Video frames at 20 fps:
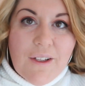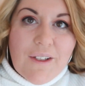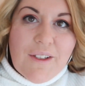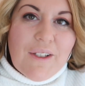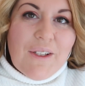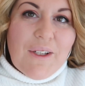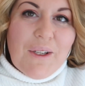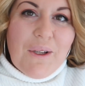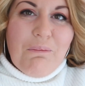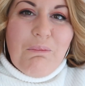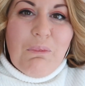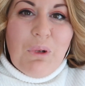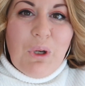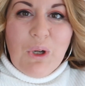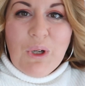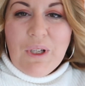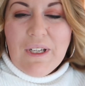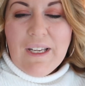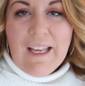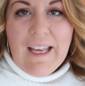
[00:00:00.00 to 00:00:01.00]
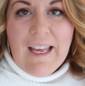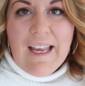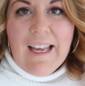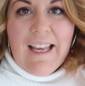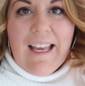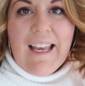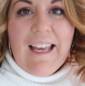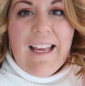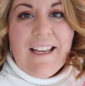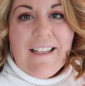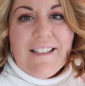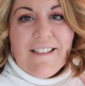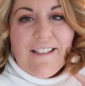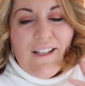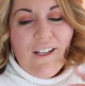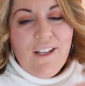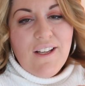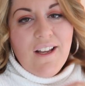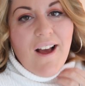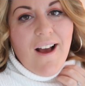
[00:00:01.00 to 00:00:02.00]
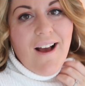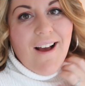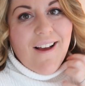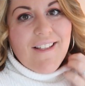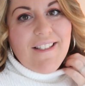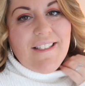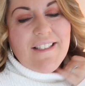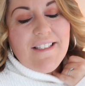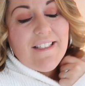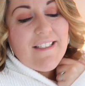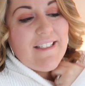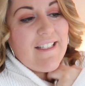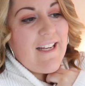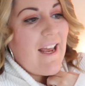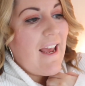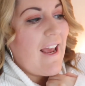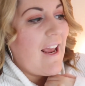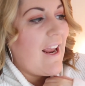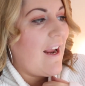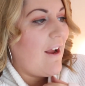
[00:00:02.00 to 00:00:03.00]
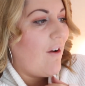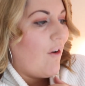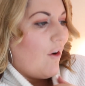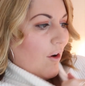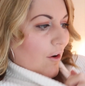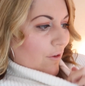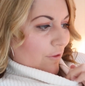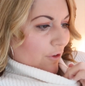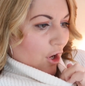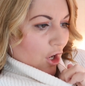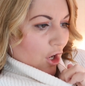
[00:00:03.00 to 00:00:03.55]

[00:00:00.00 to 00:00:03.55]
Good morning. It is the last day of